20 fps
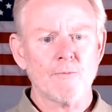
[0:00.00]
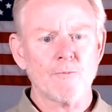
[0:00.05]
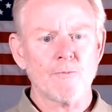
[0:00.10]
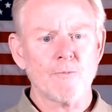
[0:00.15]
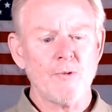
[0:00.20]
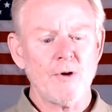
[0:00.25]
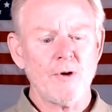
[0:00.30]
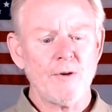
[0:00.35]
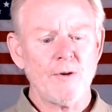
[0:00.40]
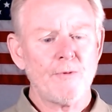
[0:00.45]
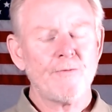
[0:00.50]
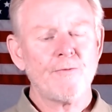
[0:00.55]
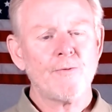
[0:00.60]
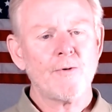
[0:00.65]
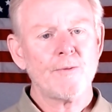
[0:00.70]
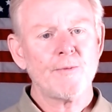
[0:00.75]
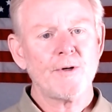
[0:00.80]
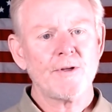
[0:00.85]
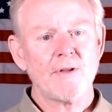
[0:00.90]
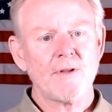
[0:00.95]

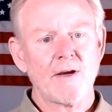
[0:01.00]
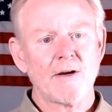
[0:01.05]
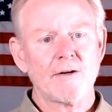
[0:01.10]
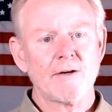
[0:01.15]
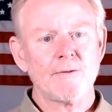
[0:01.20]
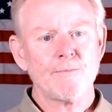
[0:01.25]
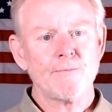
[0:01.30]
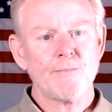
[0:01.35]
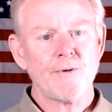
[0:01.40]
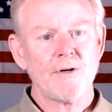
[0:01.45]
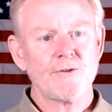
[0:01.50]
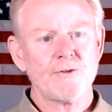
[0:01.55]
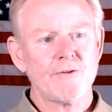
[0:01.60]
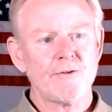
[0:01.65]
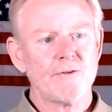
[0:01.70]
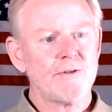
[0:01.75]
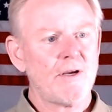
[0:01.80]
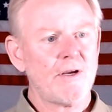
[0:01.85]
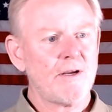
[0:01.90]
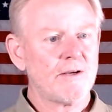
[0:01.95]
reperforming that compression
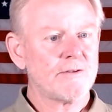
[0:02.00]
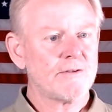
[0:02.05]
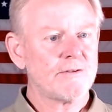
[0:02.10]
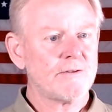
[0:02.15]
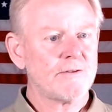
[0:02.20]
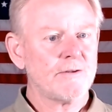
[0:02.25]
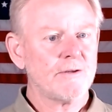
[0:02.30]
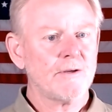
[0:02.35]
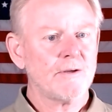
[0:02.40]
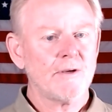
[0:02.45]
test,